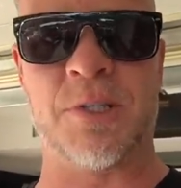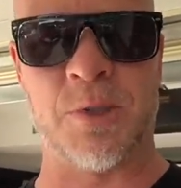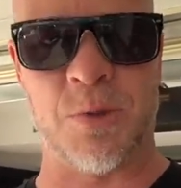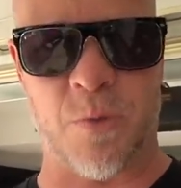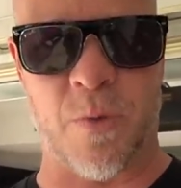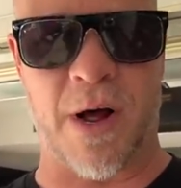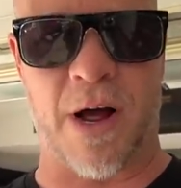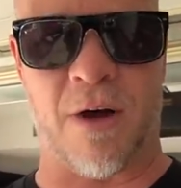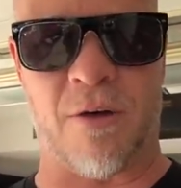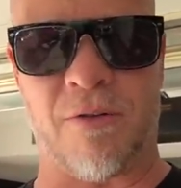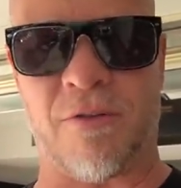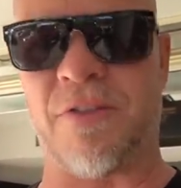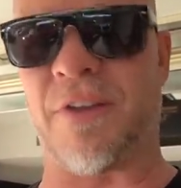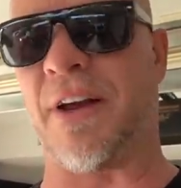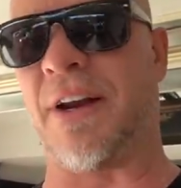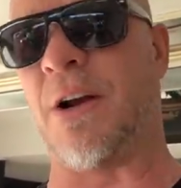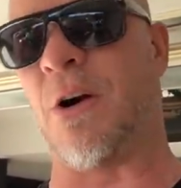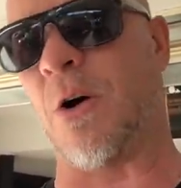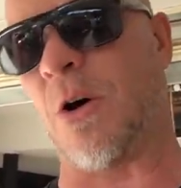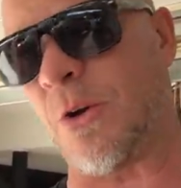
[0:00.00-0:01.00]
12th,
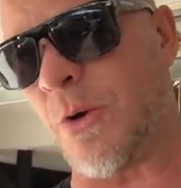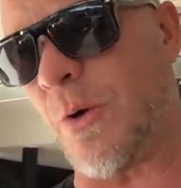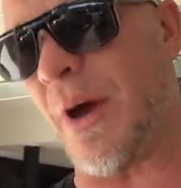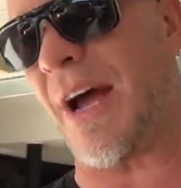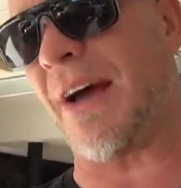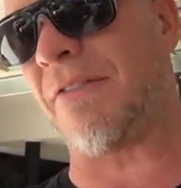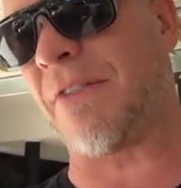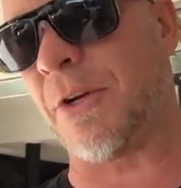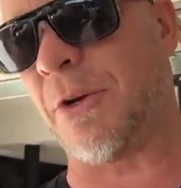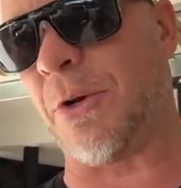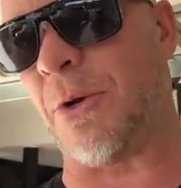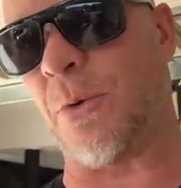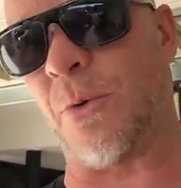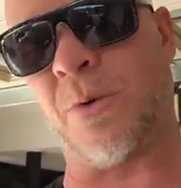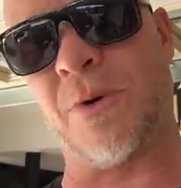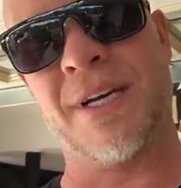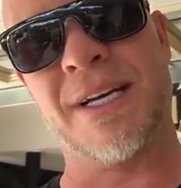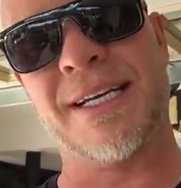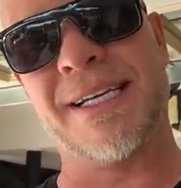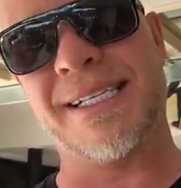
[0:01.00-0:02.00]
and all you have to
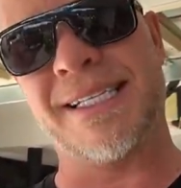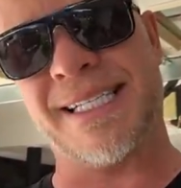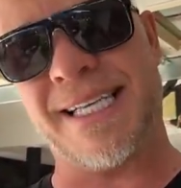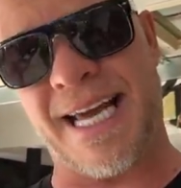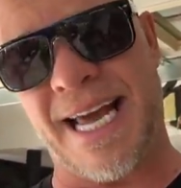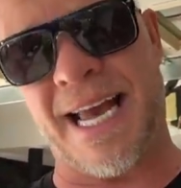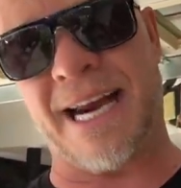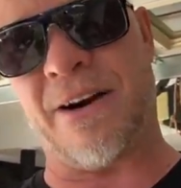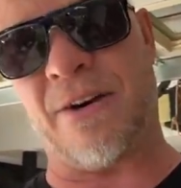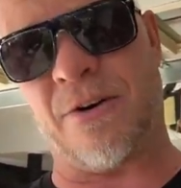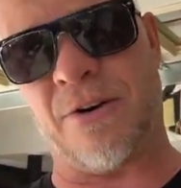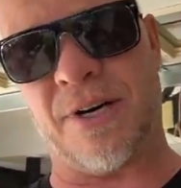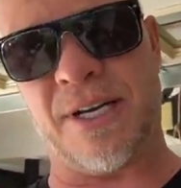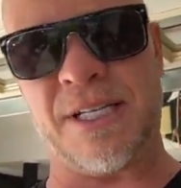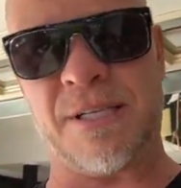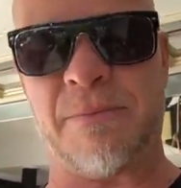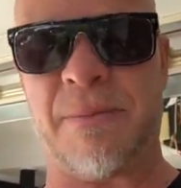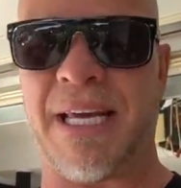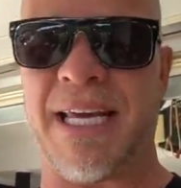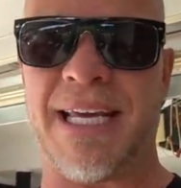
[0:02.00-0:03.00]
do to enter
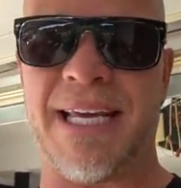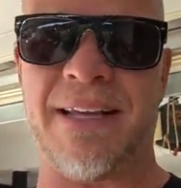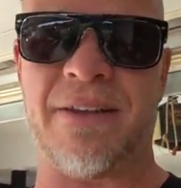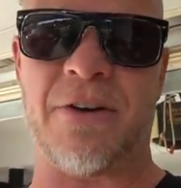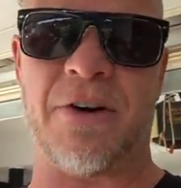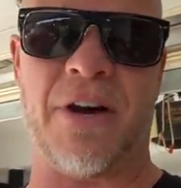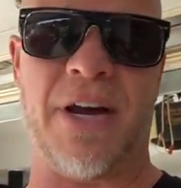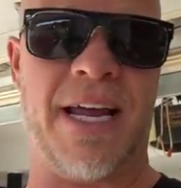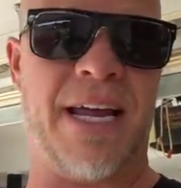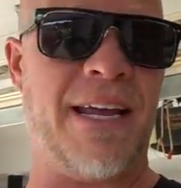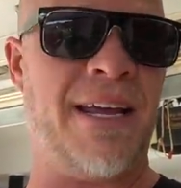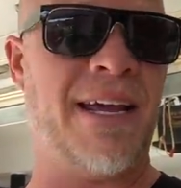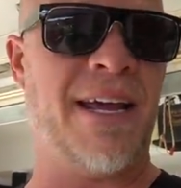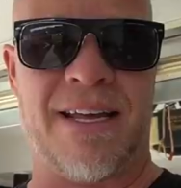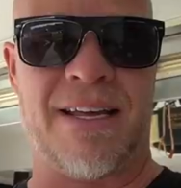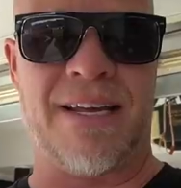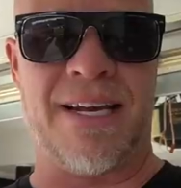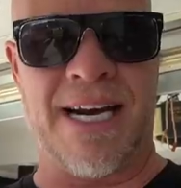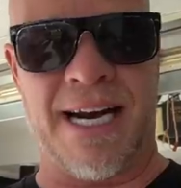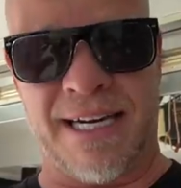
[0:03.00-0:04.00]
is be either a
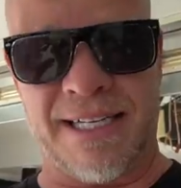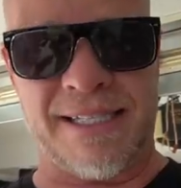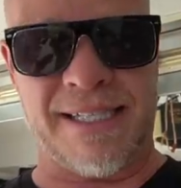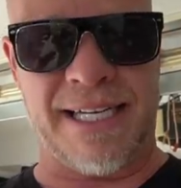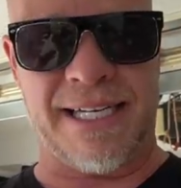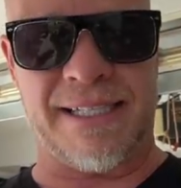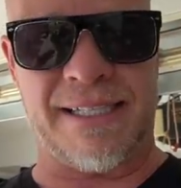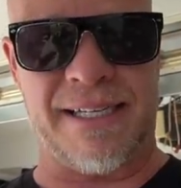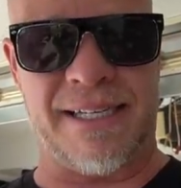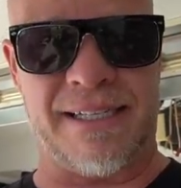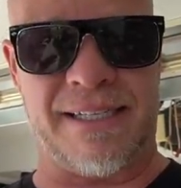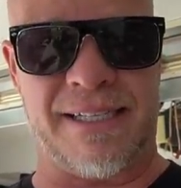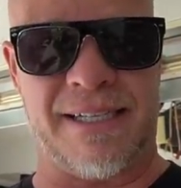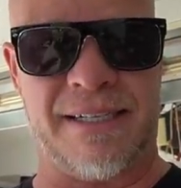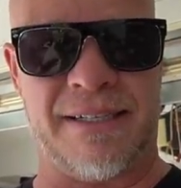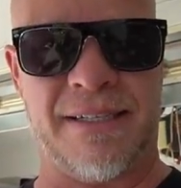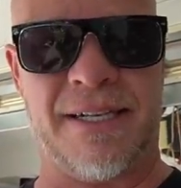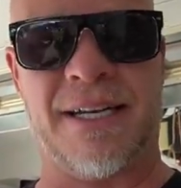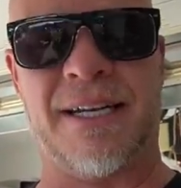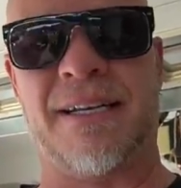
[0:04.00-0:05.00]
United States
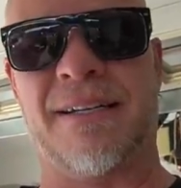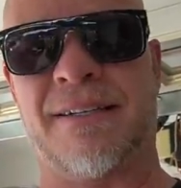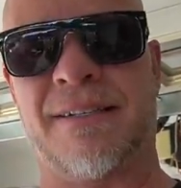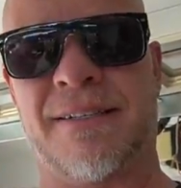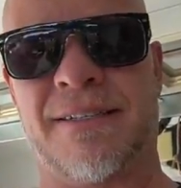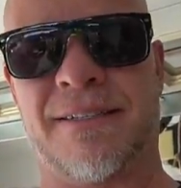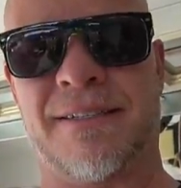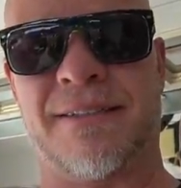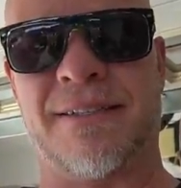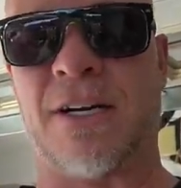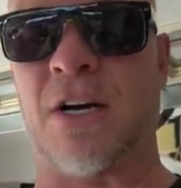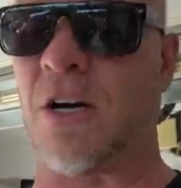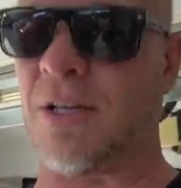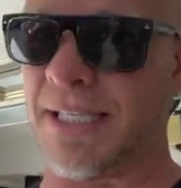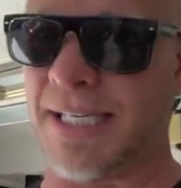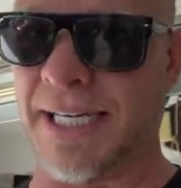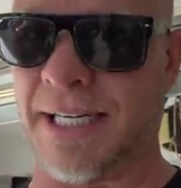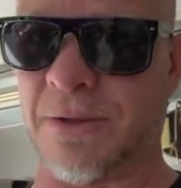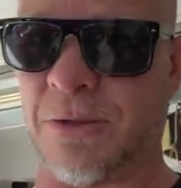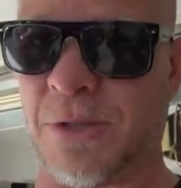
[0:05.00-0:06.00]
citizen the
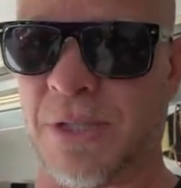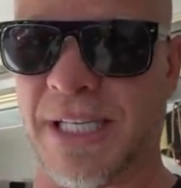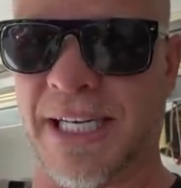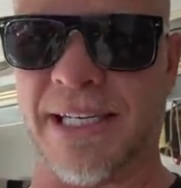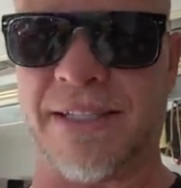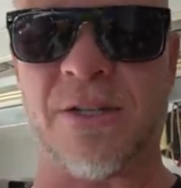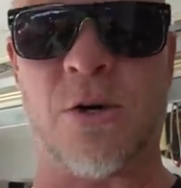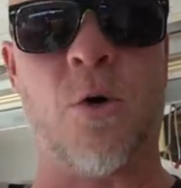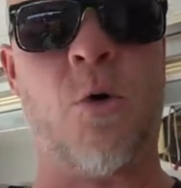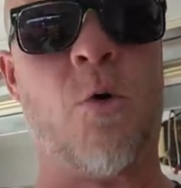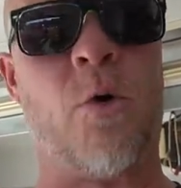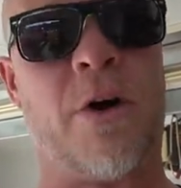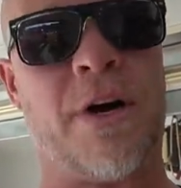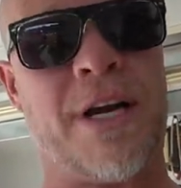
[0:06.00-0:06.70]
continental states, or